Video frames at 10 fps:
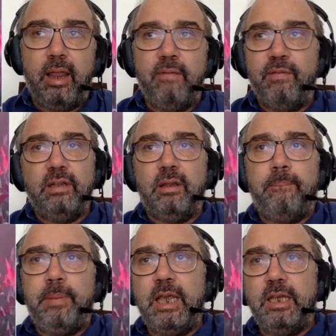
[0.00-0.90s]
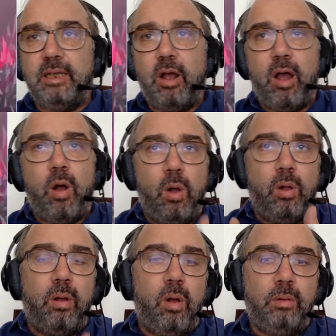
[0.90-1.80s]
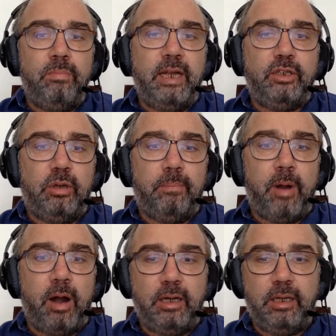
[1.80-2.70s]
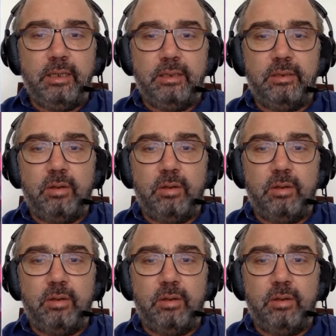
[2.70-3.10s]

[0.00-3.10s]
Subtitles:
even the Ps, all major parties,